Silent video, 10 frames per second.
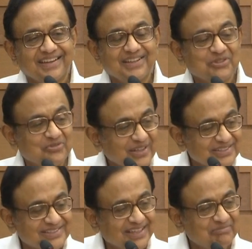In the
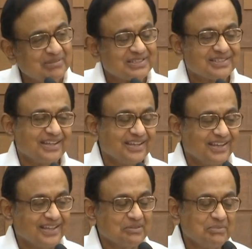first government
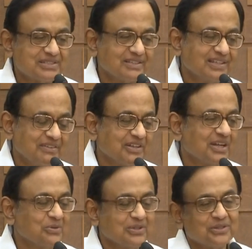under Mr.
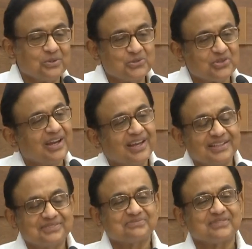Devagowda in Gujarat,